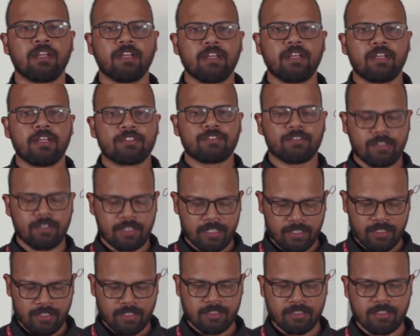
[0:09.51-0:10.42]
So let
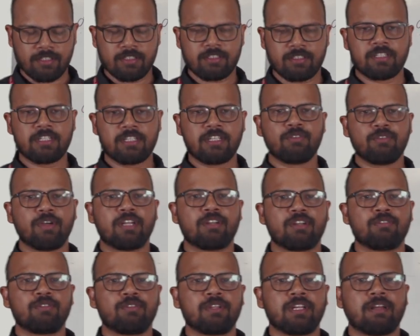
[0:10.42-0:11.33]
us see where
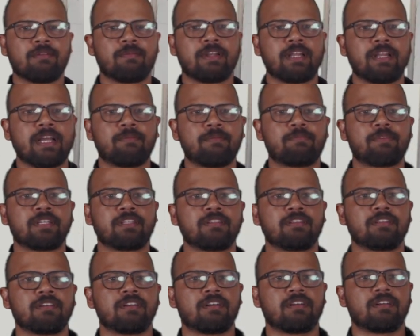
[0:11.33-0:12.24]
we have left in
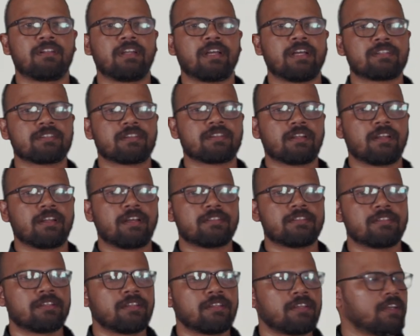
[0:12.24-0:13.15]
the last class,
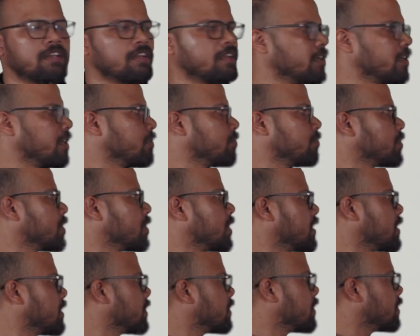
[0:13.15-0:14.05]
and
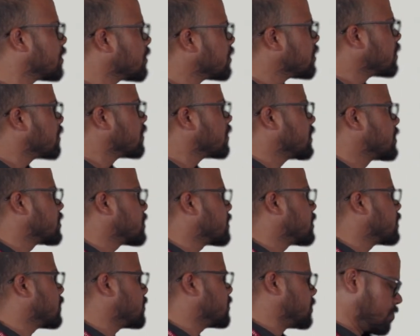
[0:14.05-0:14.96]
we
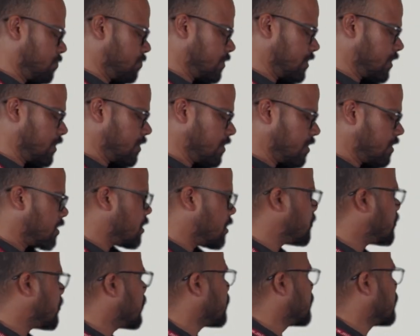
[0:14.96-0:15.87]
discuss today
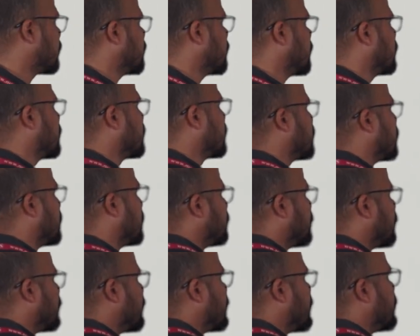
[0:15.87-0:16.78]
about some more
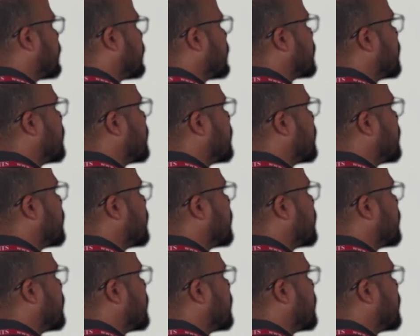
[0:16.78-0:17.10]
interesting